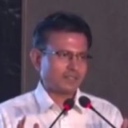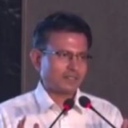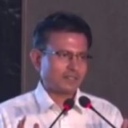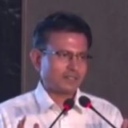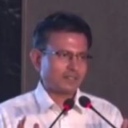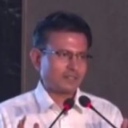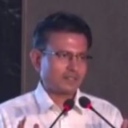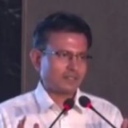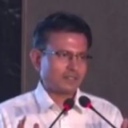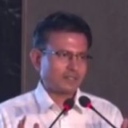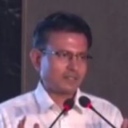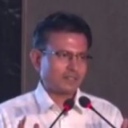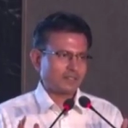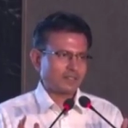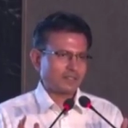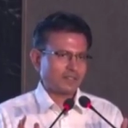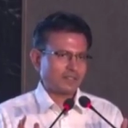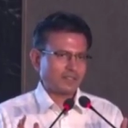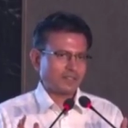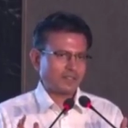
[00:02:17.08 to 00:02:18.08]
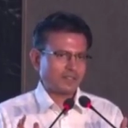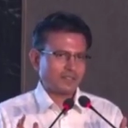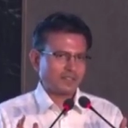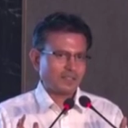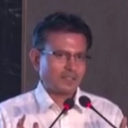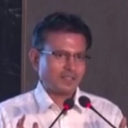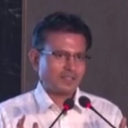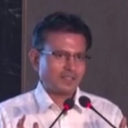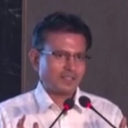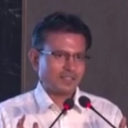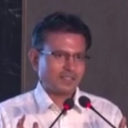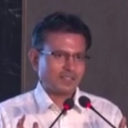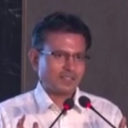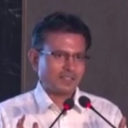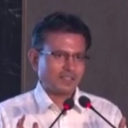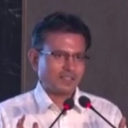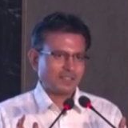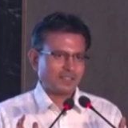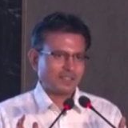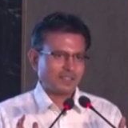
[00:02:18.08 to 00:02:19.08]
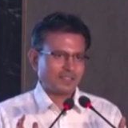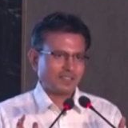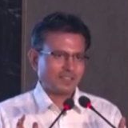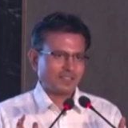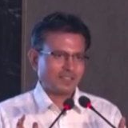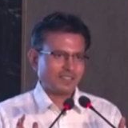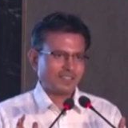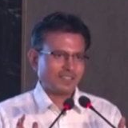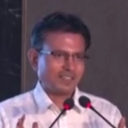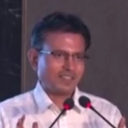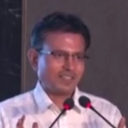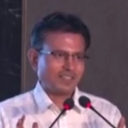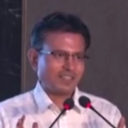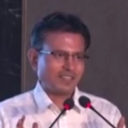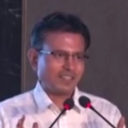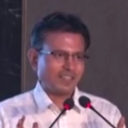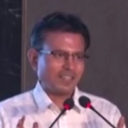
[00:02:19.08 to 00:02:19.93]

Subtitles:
Nothing is said.